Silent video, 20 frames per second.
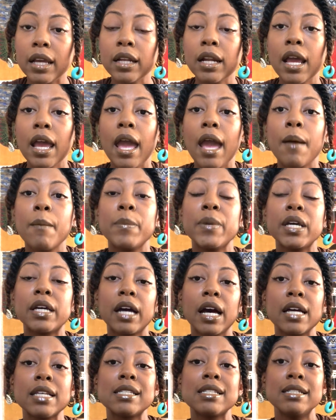Because
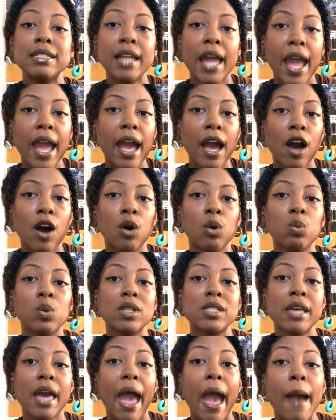now what's
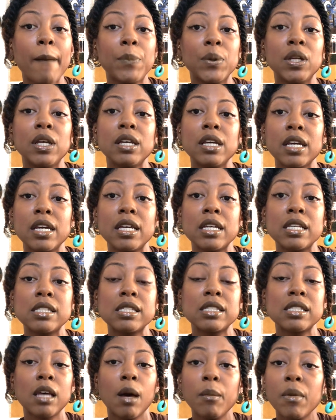happening is
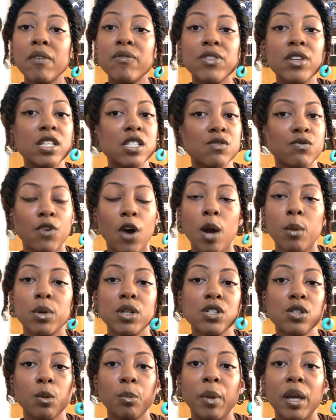some of these farmers are
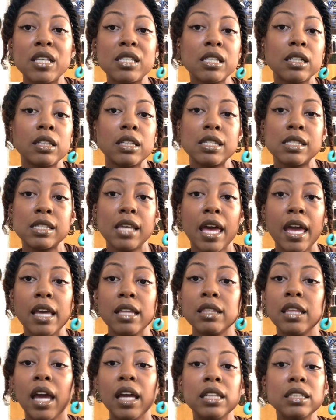basically saying they
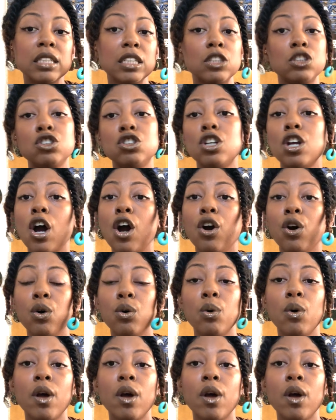didn't know